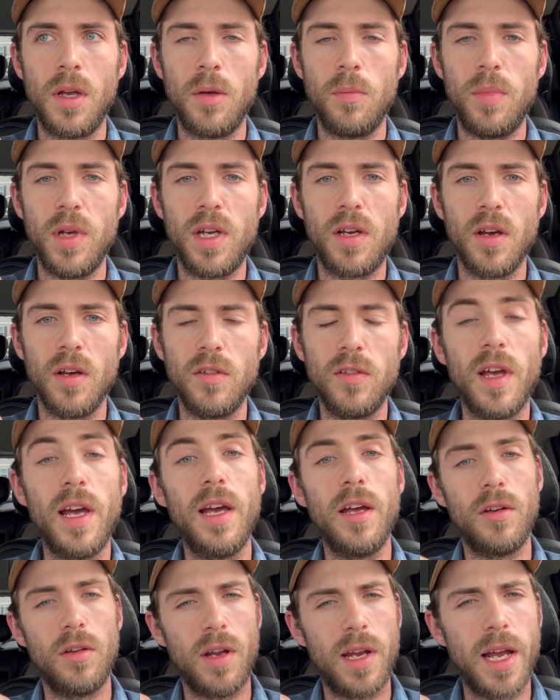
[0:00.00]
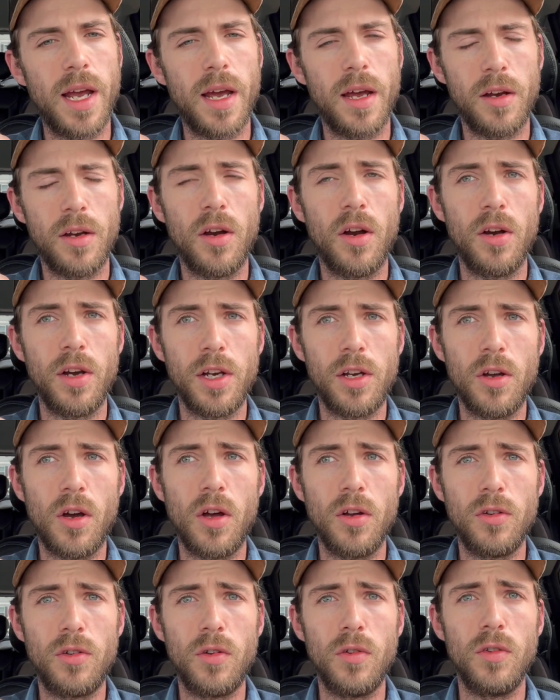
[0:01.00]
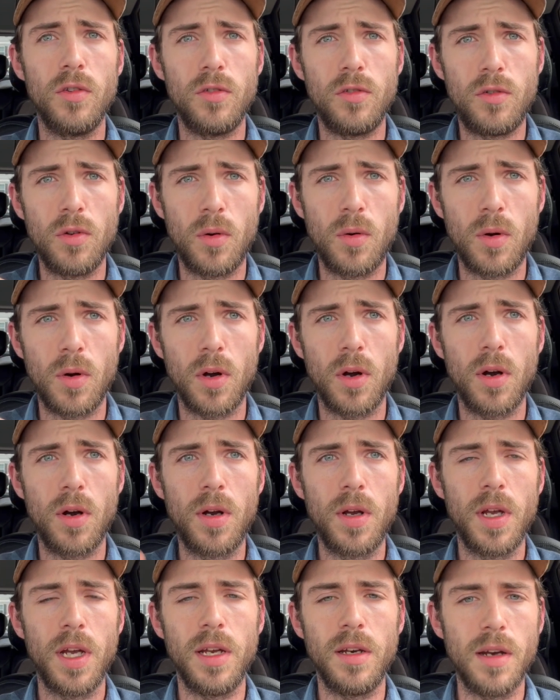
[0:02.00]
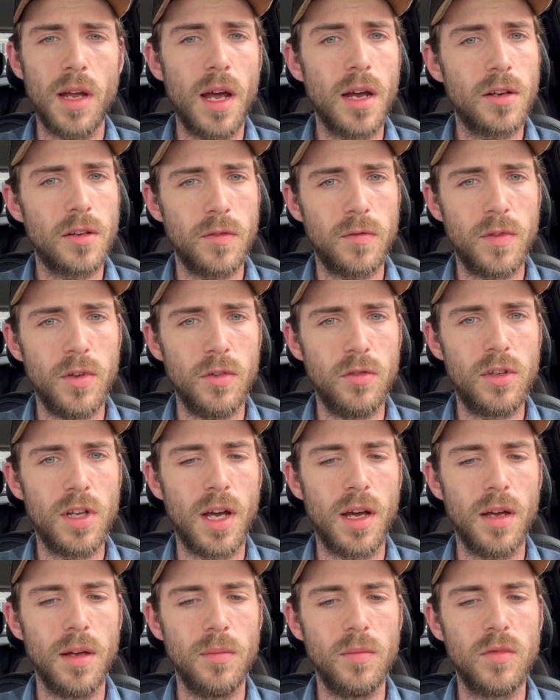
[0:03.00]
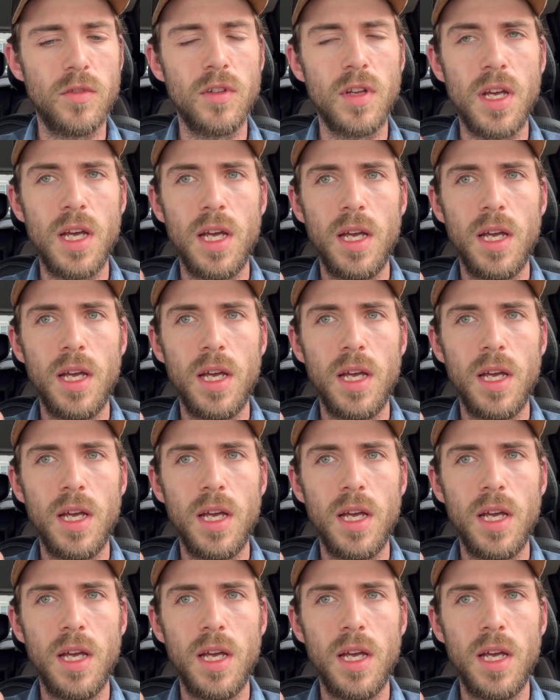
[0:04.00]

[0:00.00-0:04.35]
because I had already gone to the door and knocked a few times,